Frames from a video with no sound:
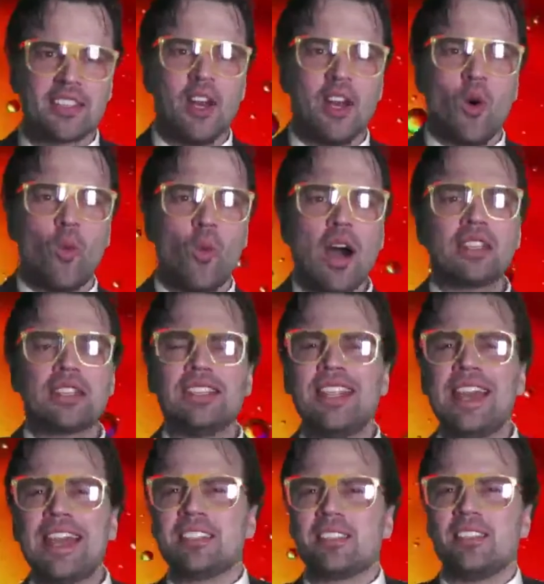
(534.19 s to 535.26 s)
What
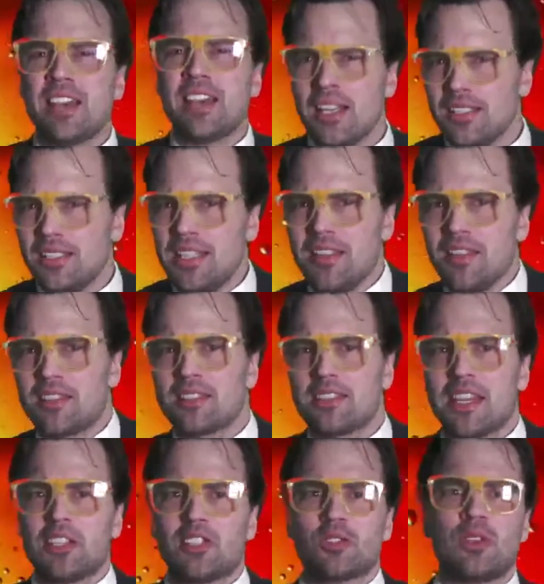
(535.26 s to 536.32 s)
late 19th
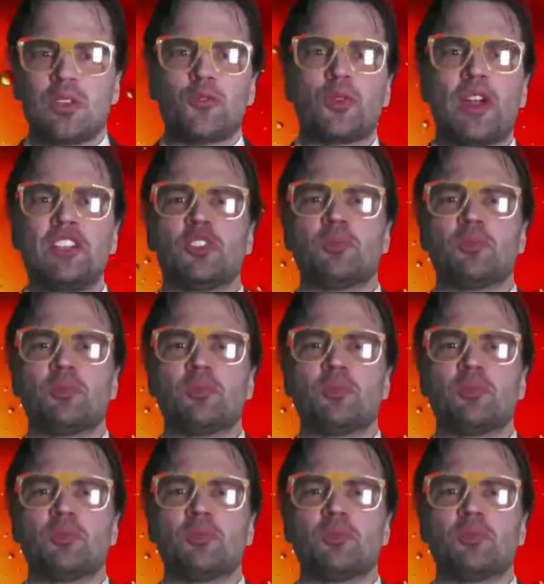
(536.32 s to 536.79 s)
century French